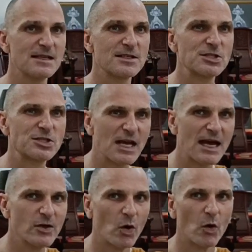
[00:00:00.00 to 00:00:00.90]
the
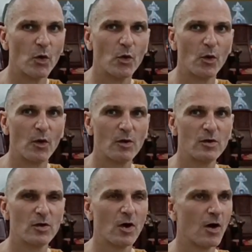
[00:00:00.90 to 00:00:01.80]
shadow
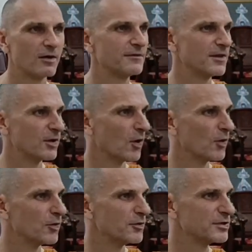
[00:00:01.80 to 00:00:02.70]
of the
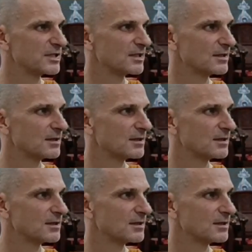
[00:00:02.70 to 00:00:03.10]
goad.